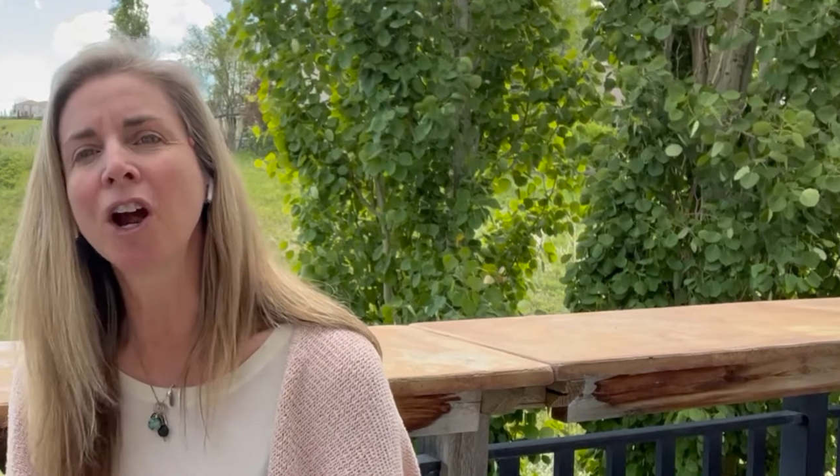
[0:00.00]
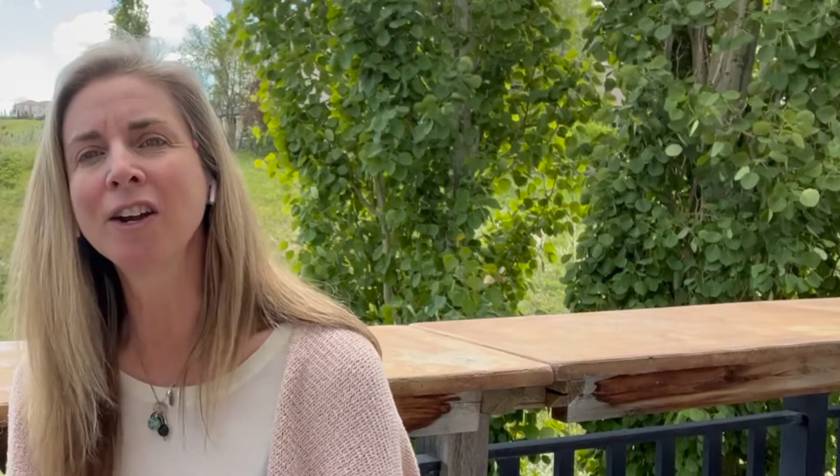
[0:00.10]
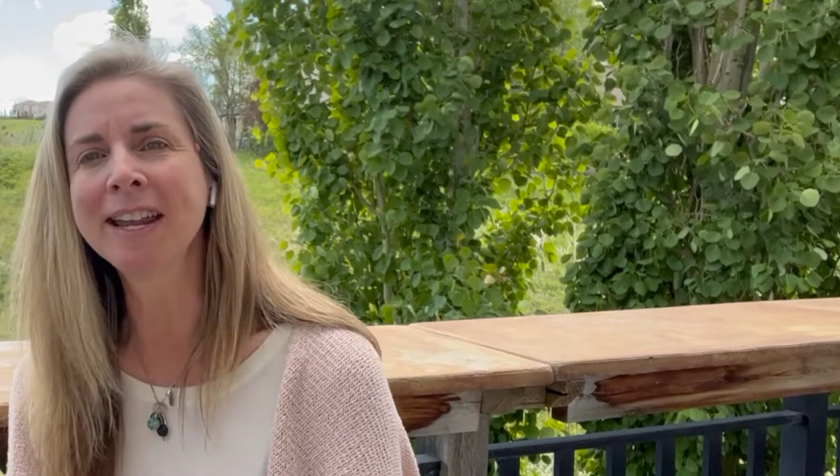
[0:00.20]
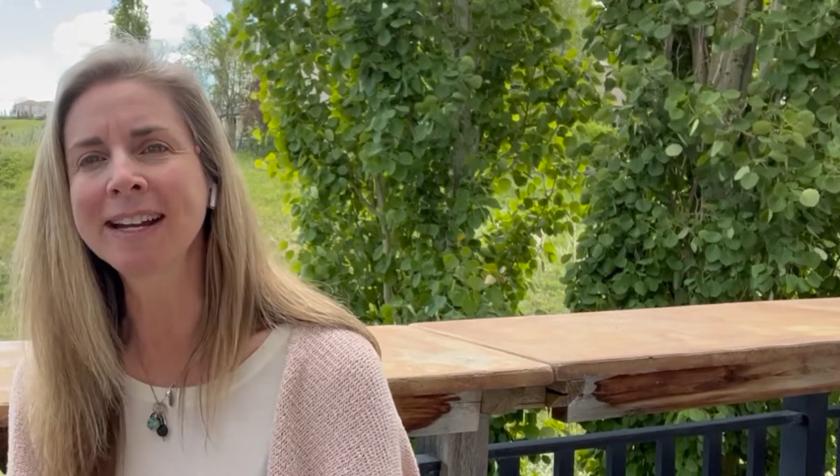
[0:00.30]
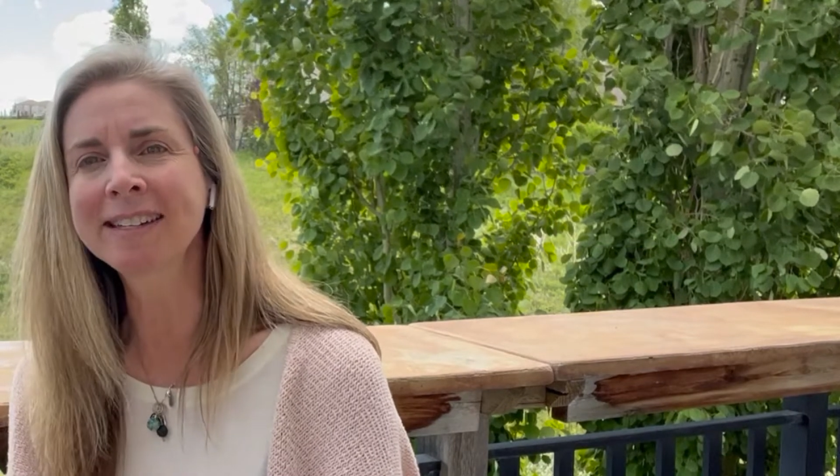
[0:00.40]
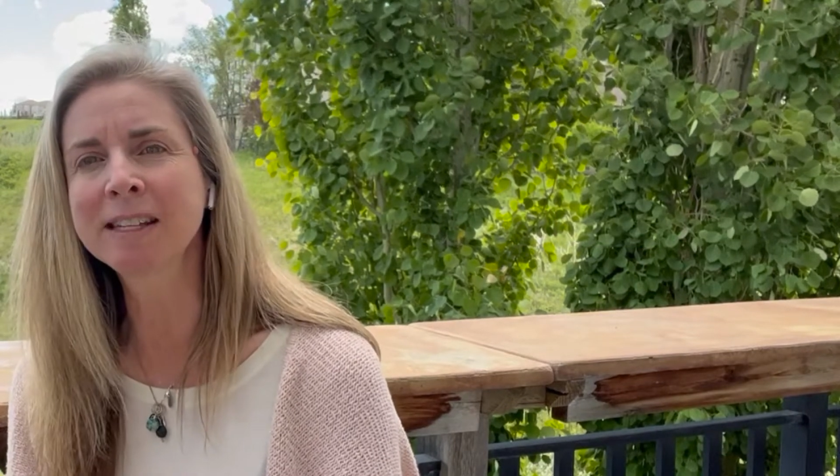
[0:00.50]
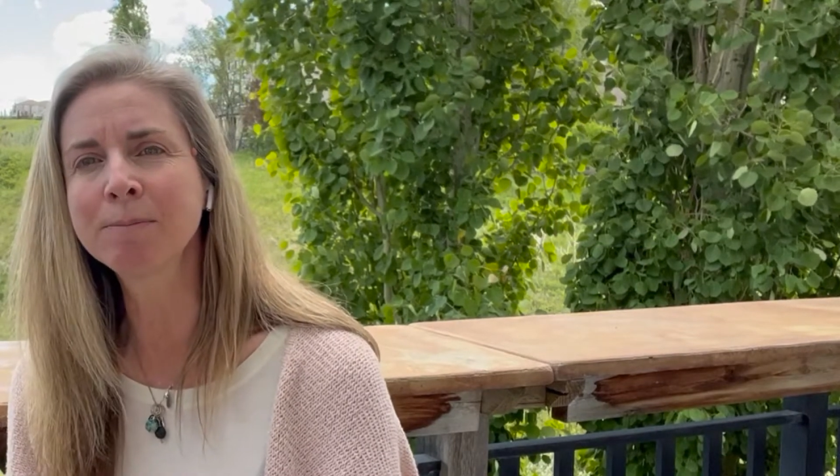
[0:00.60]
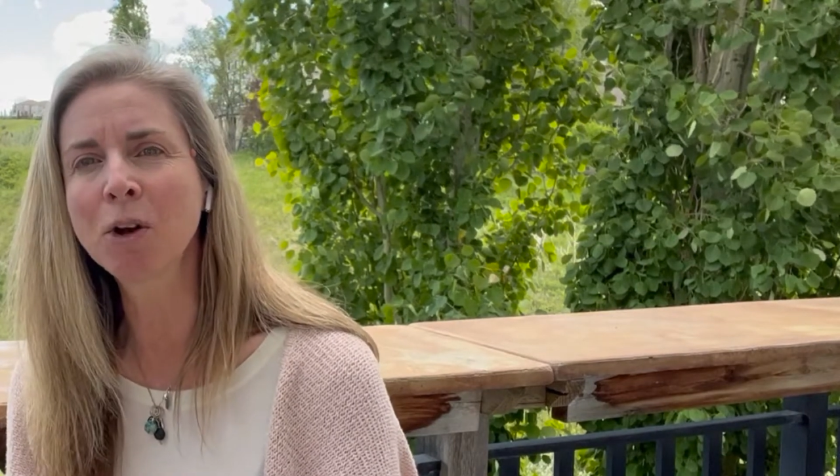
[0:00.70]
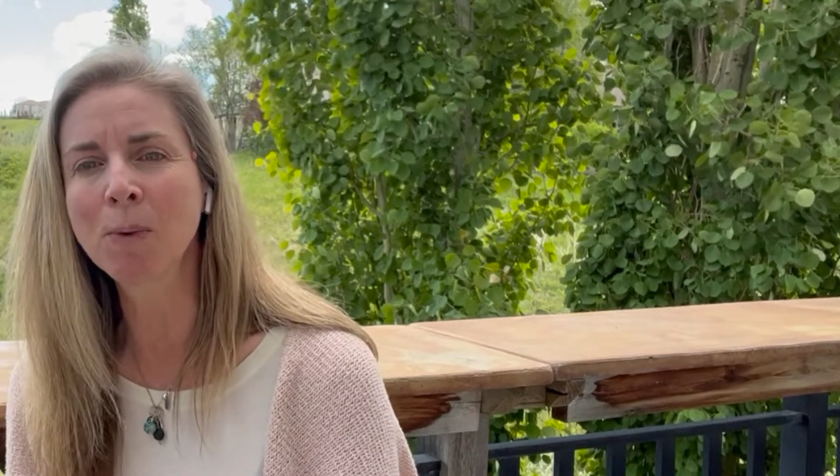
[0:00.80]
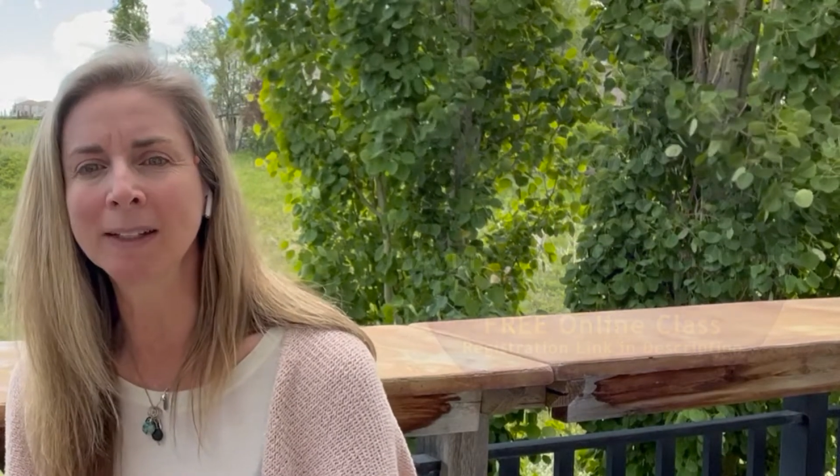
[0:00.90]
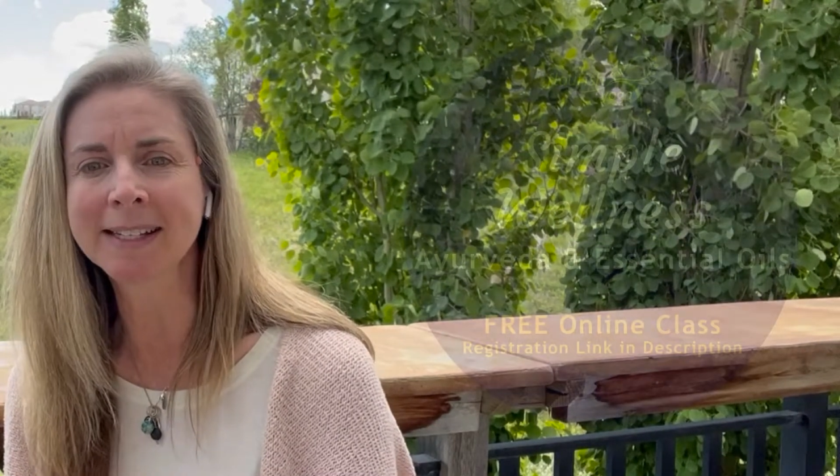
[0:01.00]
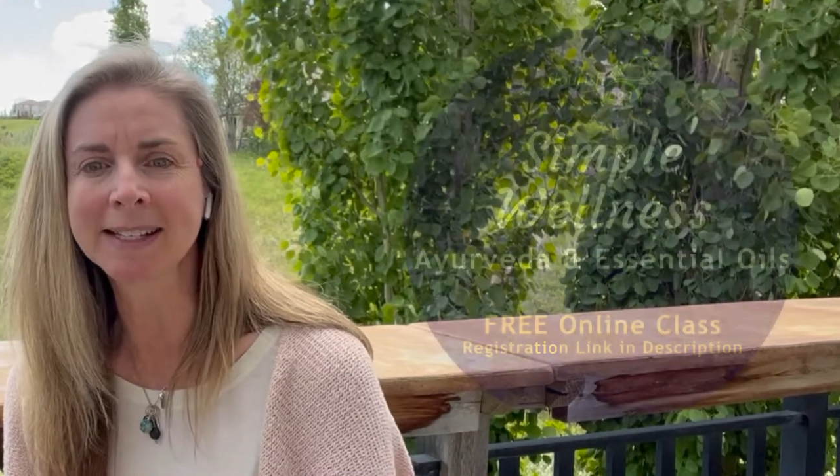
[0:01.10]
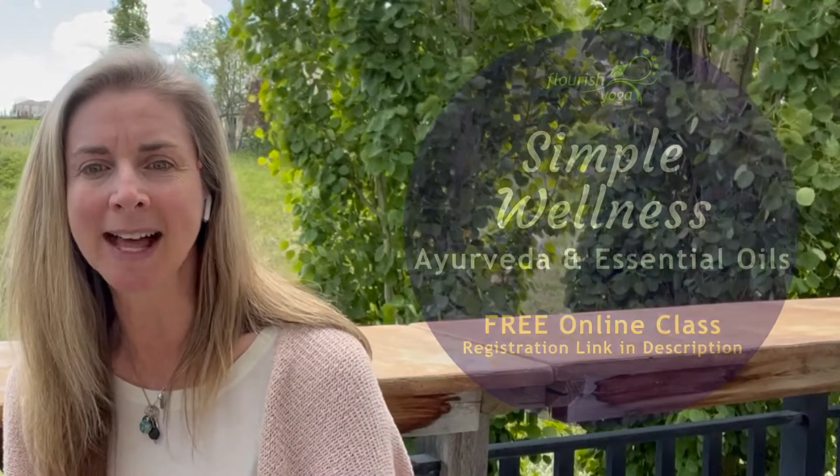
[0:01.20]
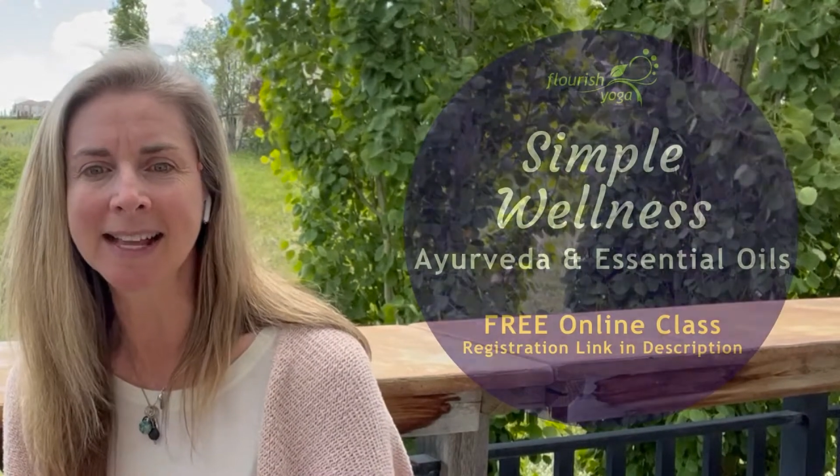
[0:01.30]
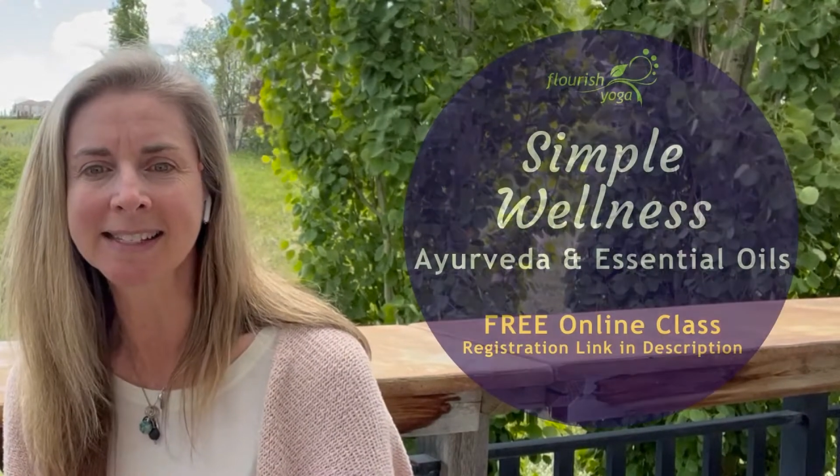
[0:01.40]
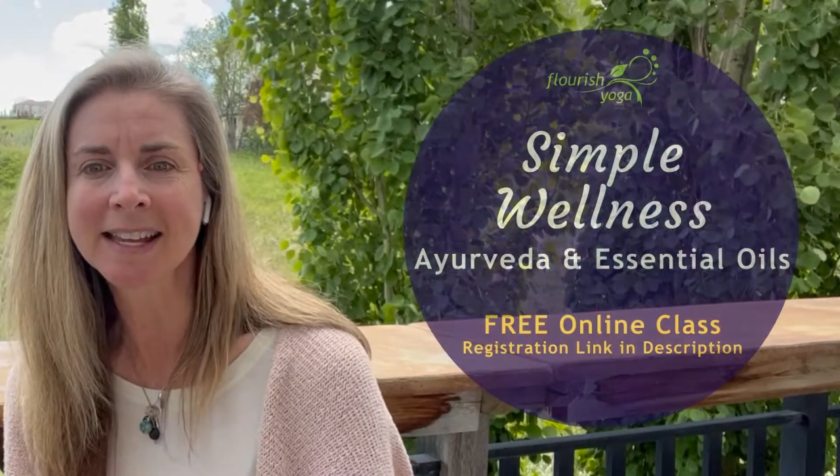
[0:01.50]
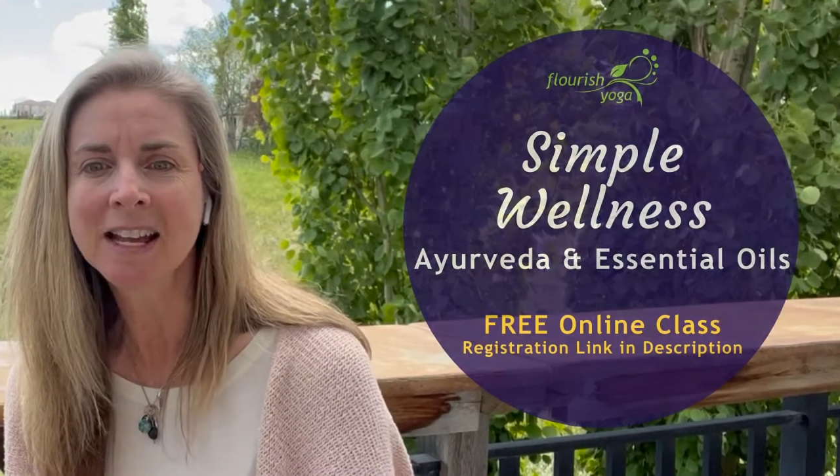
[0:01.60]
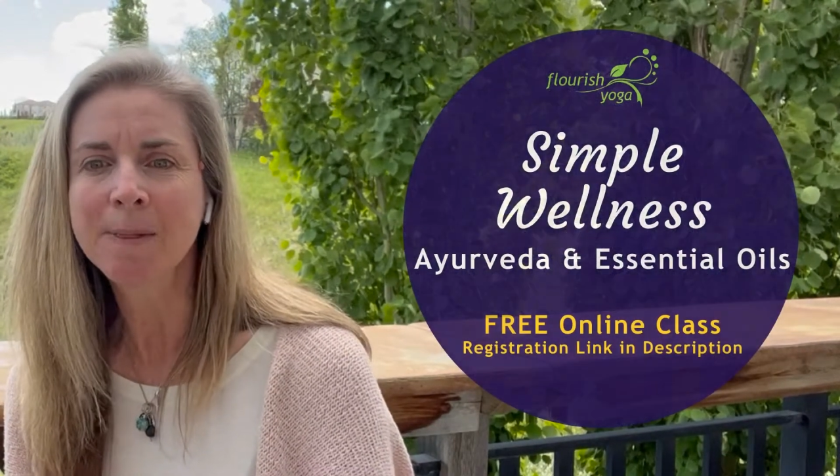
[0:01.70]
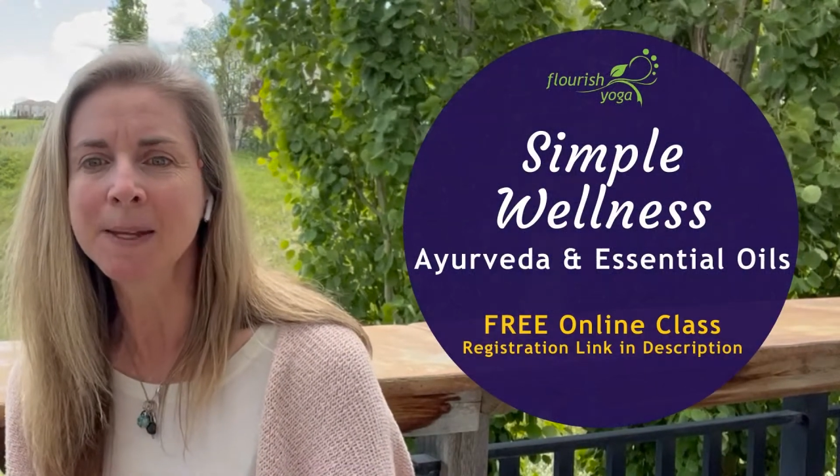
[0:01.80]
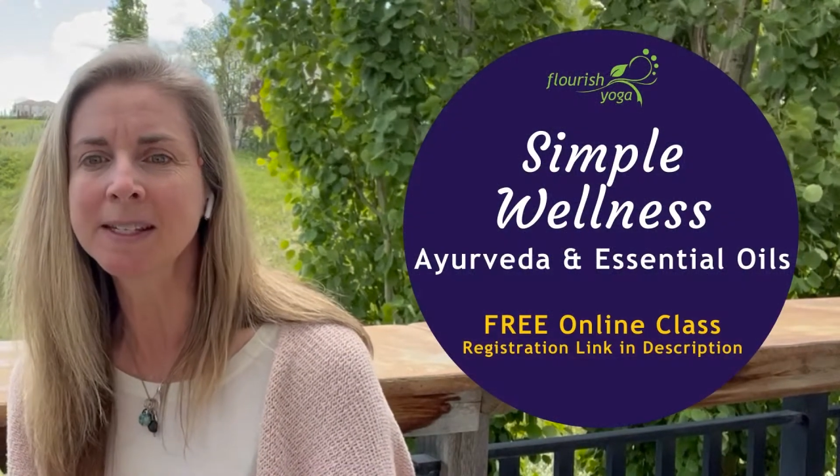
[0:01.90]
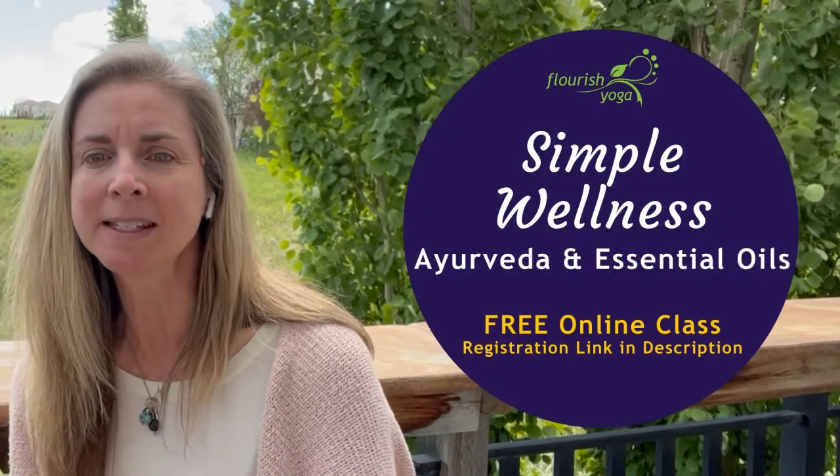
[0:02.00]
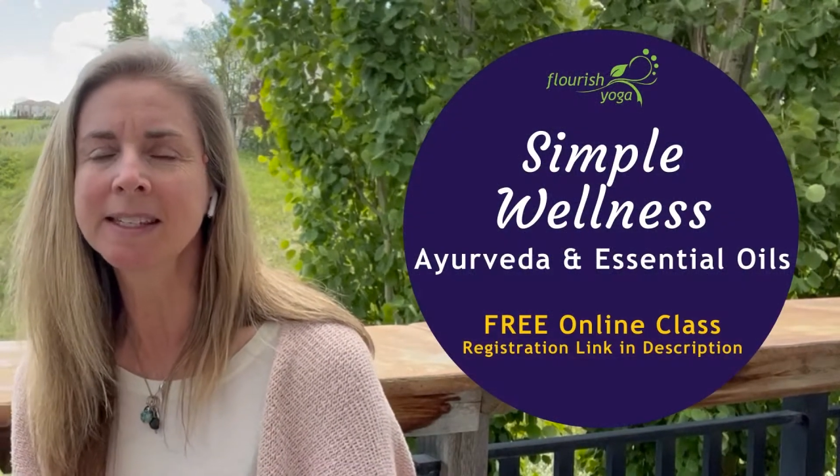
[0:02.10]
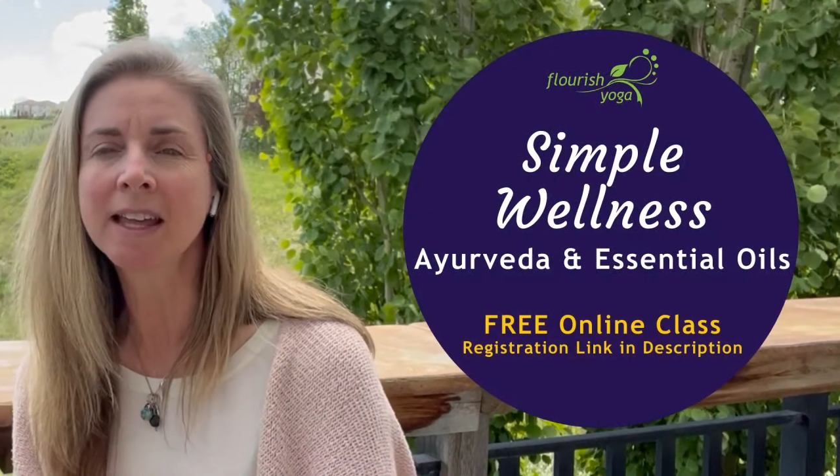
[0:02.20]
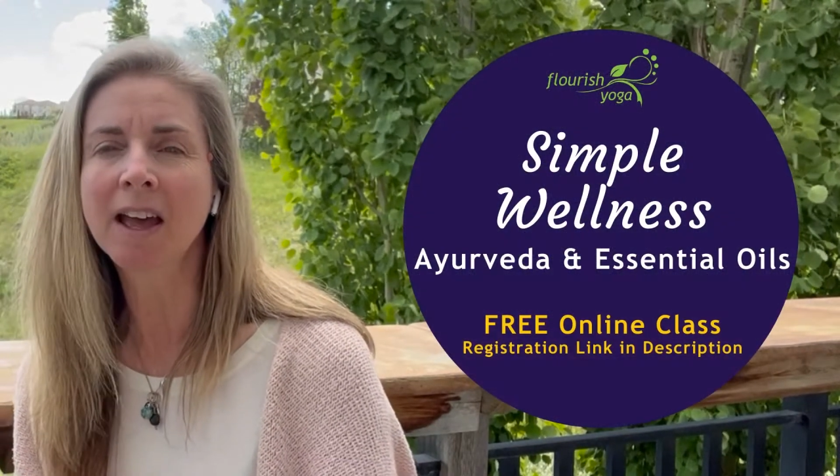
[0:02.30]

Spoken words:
our next Simple Wellness class. This is